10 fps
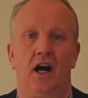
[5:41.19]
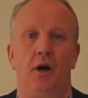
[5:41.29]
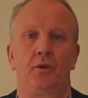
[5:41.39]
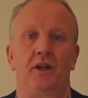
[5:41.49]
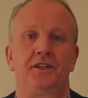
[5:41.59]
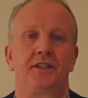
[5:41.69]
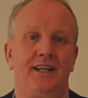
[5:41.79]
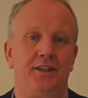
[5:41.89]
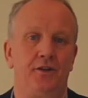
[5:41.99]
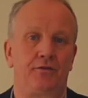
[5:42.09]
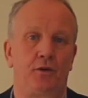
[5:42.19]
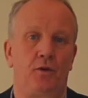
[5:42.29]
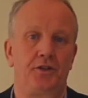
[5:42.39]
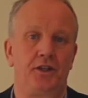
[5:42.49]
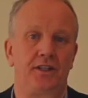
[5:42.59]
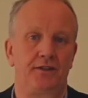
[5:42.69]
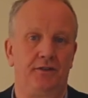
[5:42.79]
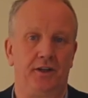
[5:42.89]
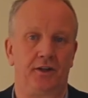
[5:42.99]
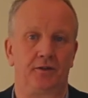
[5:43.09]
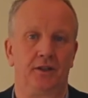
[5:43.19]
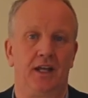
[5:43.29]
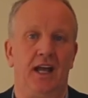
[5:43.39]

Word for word: I would like to thank you for watching this video